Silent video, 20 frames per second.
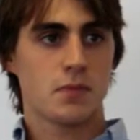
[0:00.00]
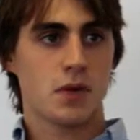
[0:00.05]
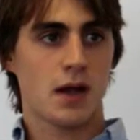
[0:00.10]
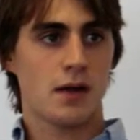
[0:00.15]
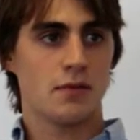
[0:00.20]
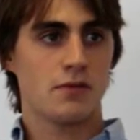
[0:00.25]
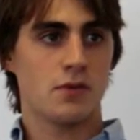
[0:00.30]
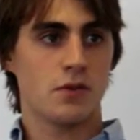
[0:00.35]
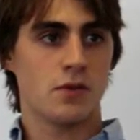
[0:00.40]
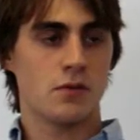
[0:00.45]

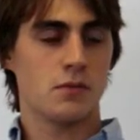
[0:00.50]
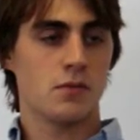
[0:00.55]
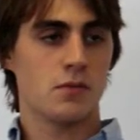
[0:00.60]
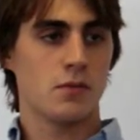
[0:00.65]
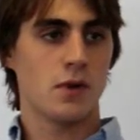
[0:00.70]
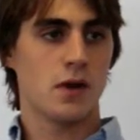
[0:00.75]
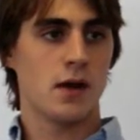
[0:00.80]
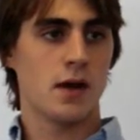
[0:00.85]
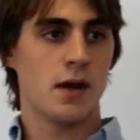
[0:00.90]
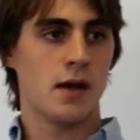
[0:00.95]
platform
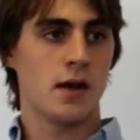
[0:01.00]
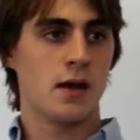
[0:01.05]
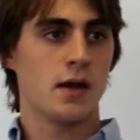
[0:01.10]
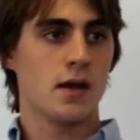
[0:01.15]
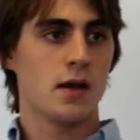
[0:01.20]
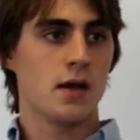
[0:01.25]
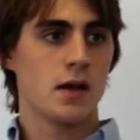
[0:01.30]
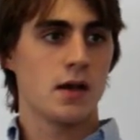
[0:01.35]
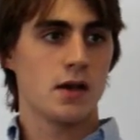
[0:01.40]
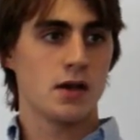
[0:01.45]
where,
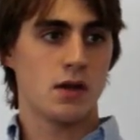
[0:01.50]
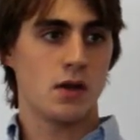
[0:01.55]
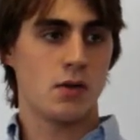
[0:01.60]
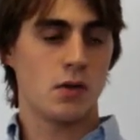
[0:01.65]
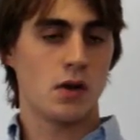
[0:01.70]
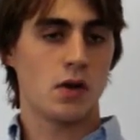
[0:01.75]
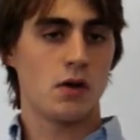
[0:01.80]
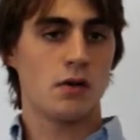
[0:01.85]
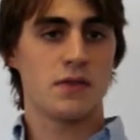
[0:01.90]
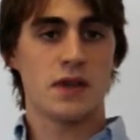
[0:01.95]
you know, a
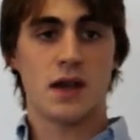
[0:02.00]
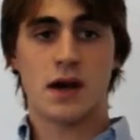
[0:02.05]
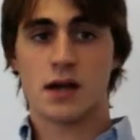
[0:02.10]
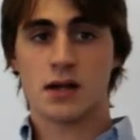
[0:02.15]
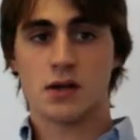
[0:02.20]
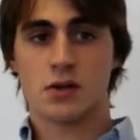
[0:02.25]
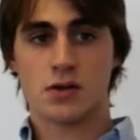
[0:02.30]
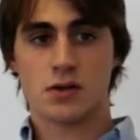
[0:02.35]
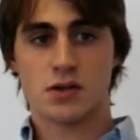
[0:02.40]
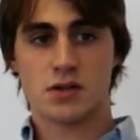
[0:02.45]
lot of the
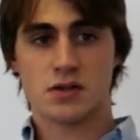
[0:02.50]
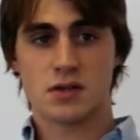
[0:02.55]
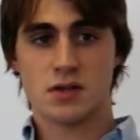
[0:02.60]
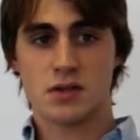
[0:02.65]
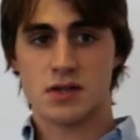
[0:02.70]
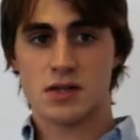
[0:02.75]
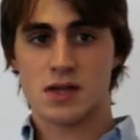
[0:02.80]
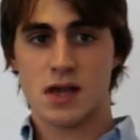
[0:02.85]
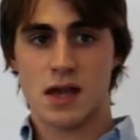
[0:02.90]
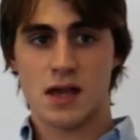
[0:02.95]
icons are the
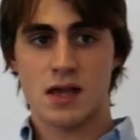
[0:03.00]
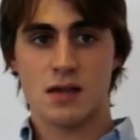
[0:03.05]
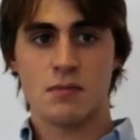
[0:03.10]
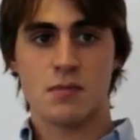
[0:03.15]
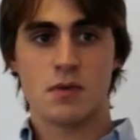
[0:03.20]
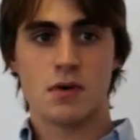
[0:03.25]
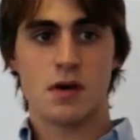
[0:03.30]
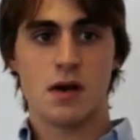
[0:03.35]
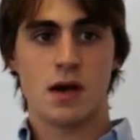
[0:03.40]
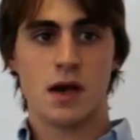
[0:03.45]

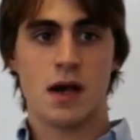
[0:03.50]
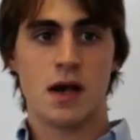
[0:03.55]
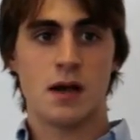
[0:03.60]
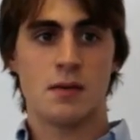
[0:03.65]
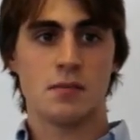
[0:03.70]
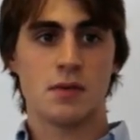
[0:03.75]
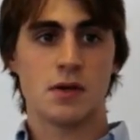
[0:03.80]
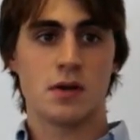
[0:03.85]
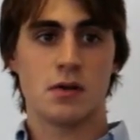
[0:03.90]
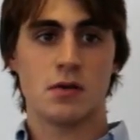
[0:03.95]
same,
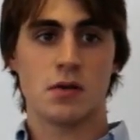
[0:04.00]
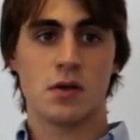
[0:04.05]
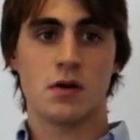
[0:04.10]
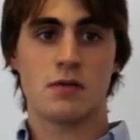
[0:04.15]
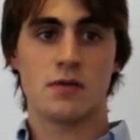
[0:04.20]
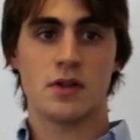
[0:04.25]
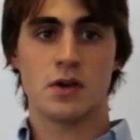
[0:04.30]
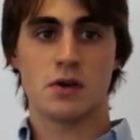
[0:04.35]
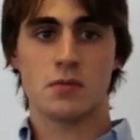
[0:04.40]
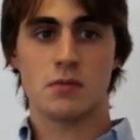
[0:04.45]
you know, a lot
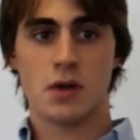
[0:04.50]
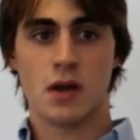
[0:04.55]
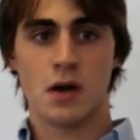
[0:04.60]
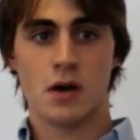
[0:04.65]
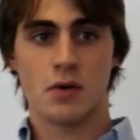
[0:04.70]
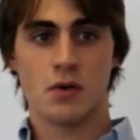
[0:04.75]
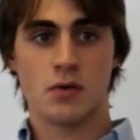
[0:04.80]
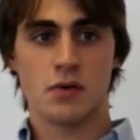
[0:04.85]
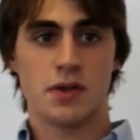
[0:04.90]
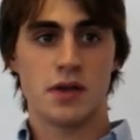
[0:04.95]
of the
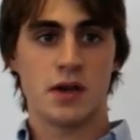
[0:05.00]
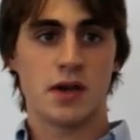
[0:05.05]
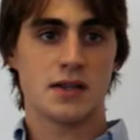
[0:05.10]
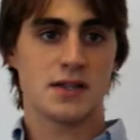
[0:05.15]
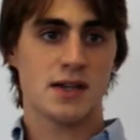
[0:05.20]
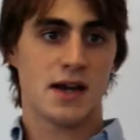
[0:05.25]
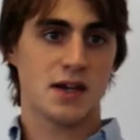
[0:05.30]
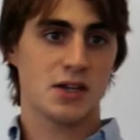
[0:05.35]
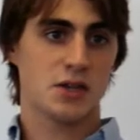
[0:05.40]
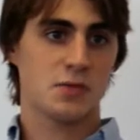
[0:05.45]
upload, the
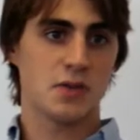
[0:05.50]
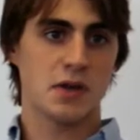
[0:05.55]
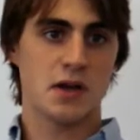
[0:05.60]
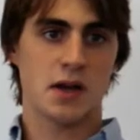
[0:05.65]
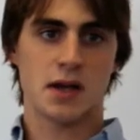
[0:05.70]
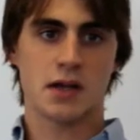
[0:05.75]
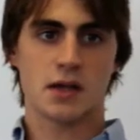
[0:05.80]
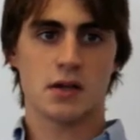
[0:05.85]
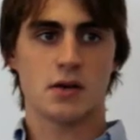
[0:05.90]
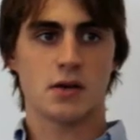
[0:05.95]
attachment
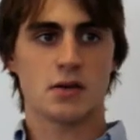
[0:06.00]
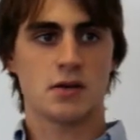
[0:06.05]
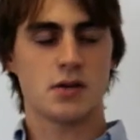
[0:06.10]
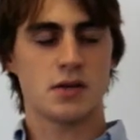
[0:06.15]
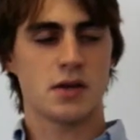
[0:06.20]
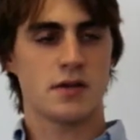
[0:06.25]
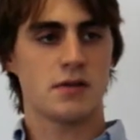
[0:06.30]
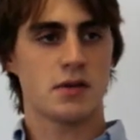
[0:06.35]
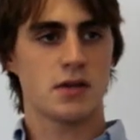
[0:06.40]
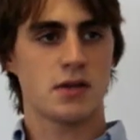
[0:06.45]
icons,
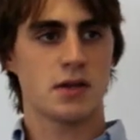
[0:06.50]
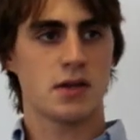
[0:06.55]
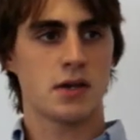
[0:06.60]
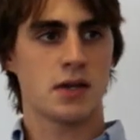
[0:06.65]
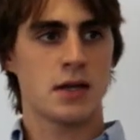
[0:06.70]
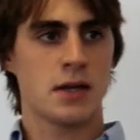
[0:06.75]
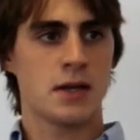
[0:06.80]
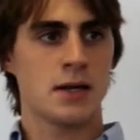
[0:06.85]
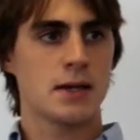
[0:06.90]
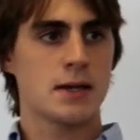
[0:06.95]
everything like